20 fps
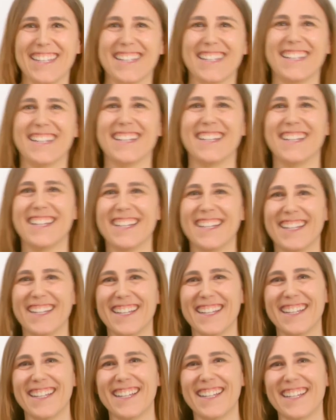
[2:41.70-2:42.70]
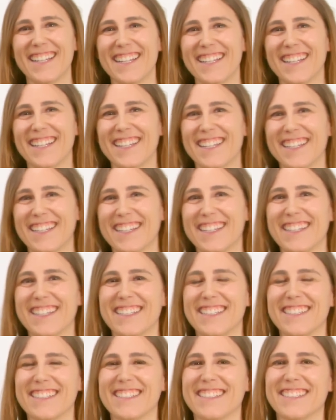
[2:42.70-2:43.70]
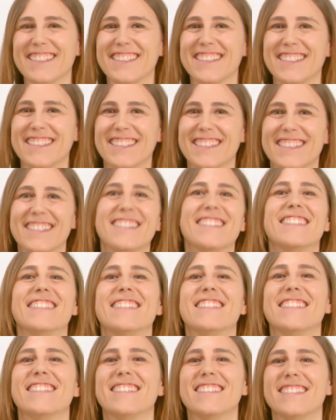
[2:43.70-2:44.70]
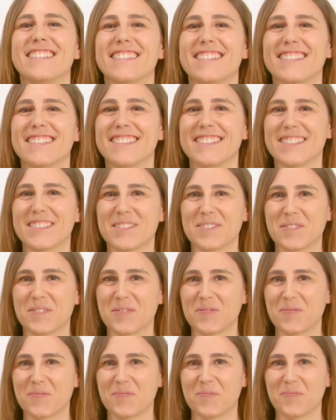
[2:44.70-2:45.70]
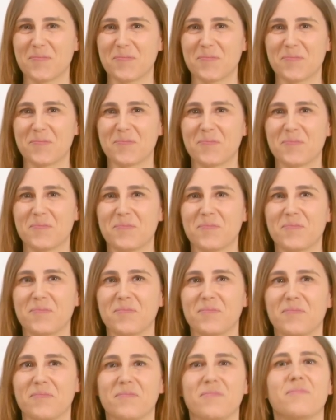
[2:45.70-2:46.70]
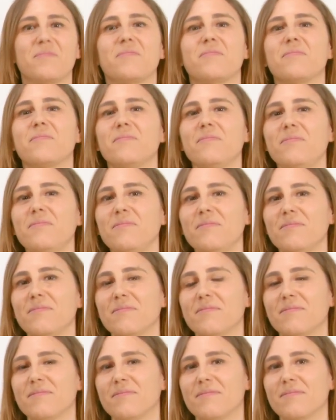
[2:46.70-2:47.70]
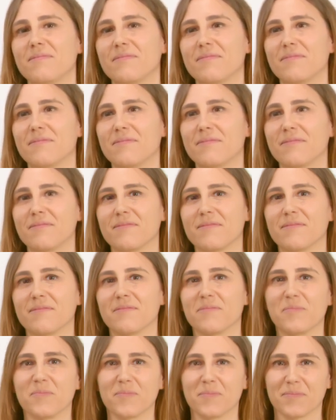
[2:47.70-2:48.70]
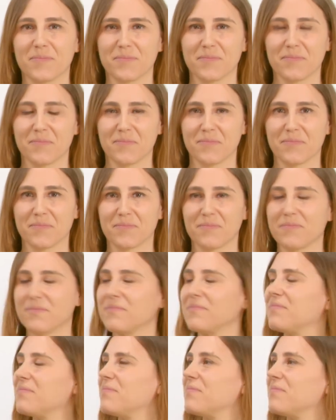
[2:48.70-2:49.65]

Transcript: No words are spoken by the person on screen.